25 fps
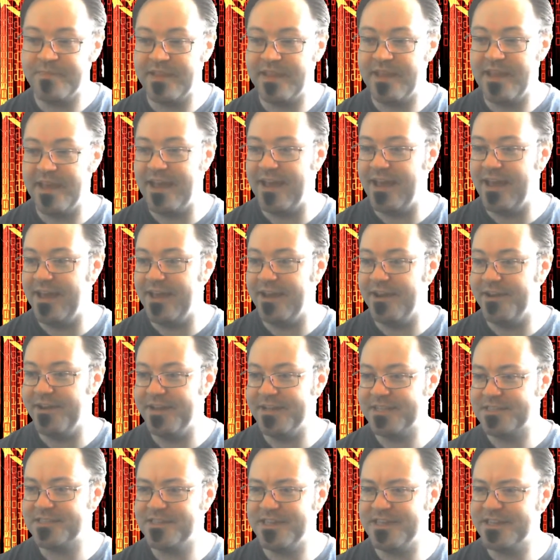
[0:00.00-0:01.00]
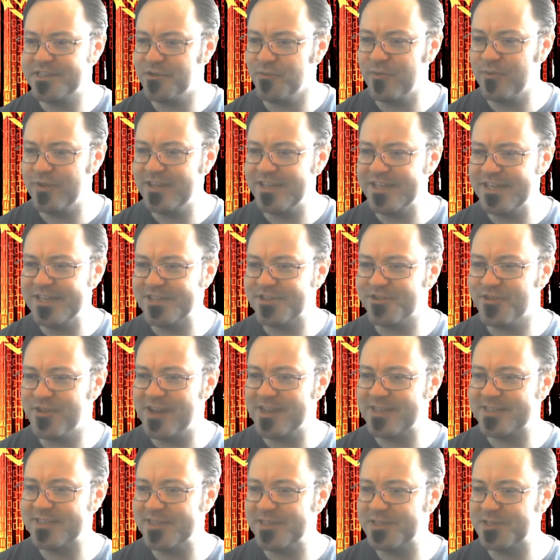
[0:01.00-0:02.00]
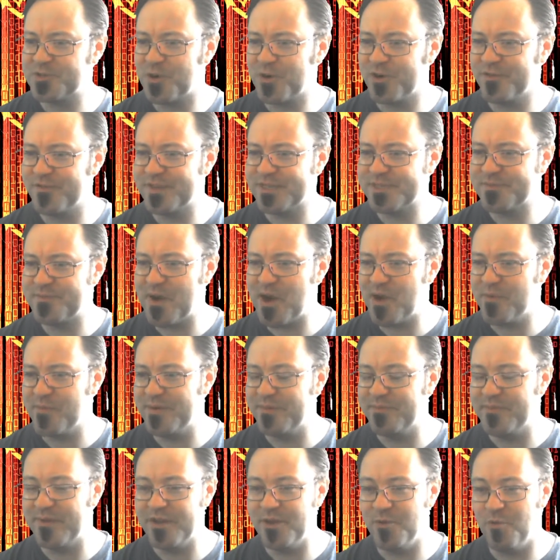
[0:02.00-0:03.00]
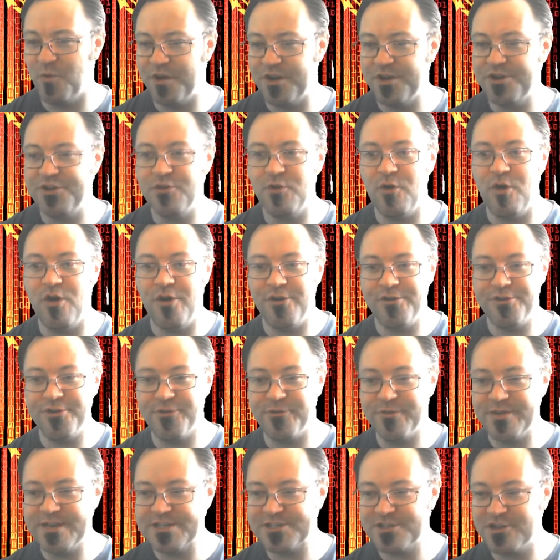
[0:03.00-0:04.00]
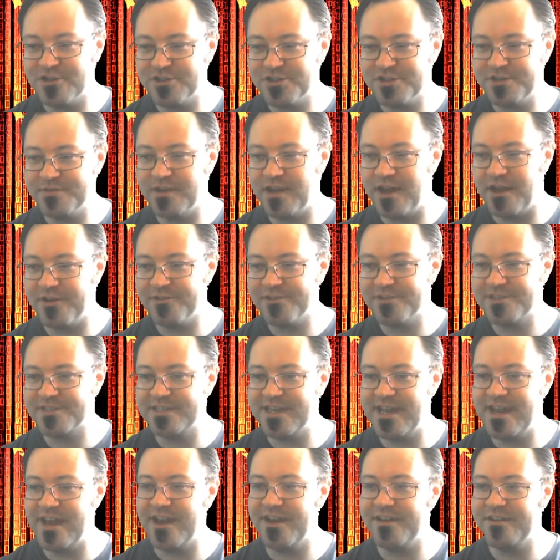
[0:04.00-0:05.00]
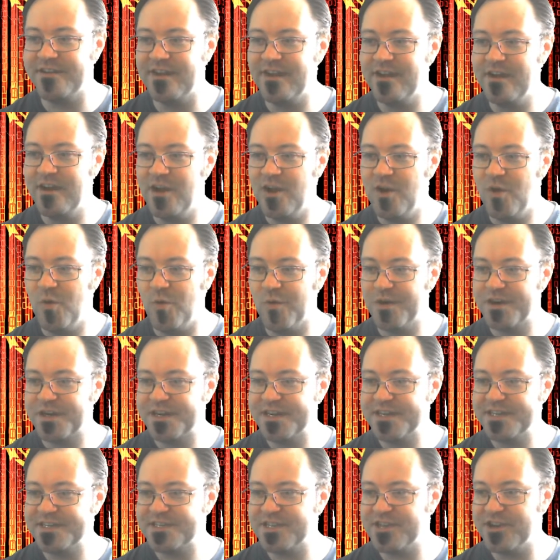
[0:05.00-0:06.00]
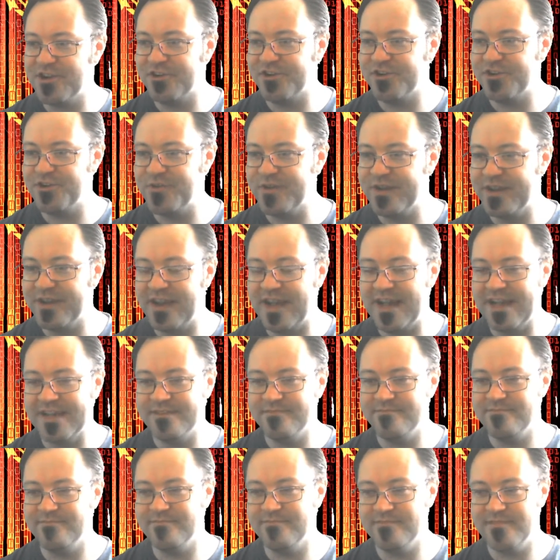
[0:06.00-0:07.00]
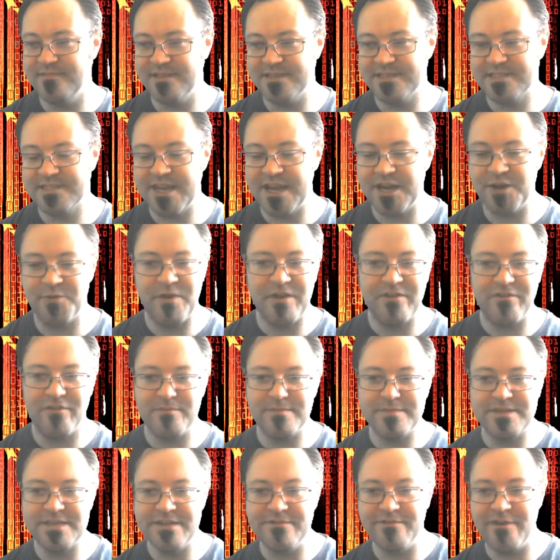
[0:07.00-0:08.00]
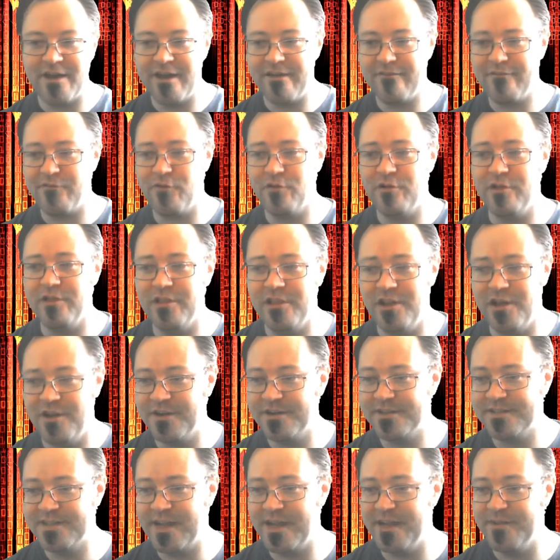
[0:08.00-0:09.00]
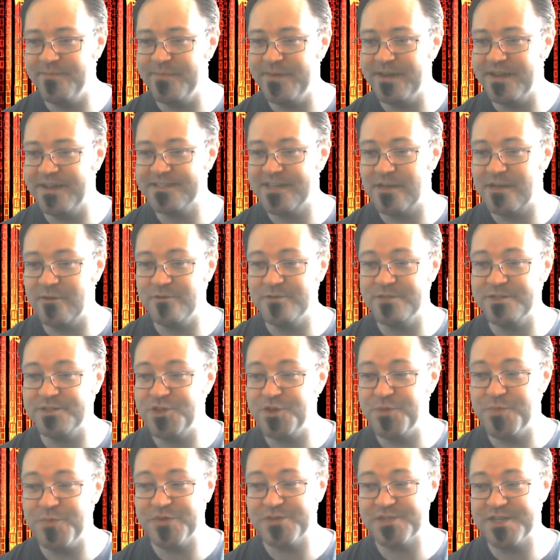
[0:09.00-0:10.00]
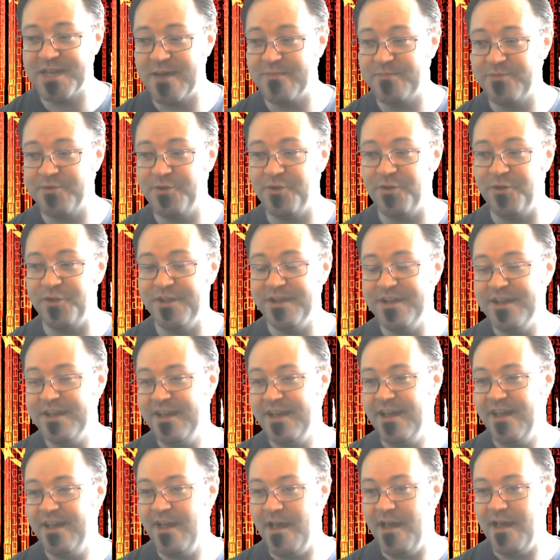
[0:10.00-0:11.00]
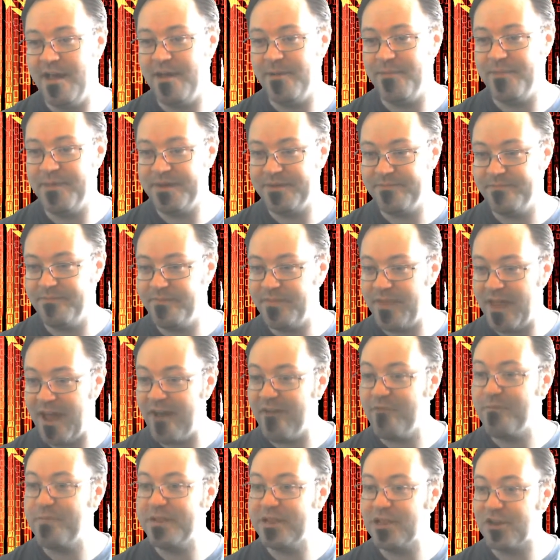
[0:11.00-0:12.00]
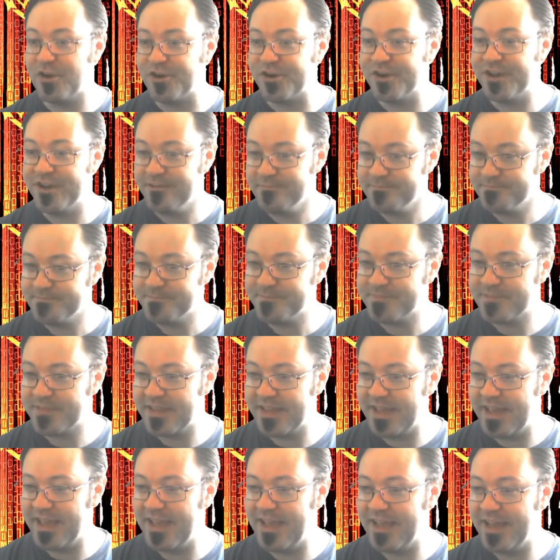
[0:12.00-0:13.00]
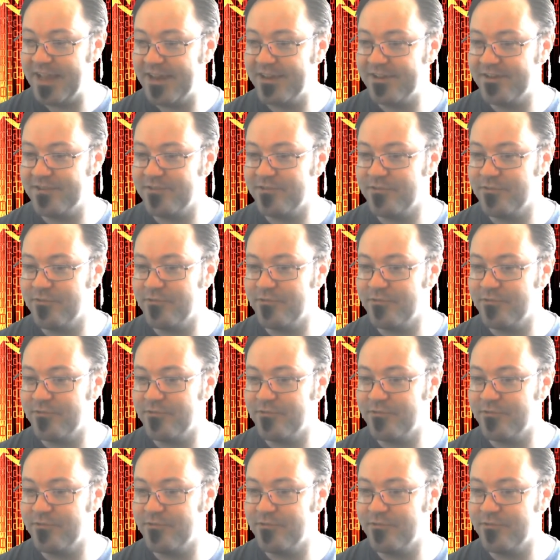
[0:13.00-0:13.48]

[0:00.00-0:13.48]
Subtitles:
And it's a really interesting sort of experiment, but you want to do all your research and understand what it is that you're doing. I stayed away from DeFi for a long time because I was super skeptical. But I've been learning, and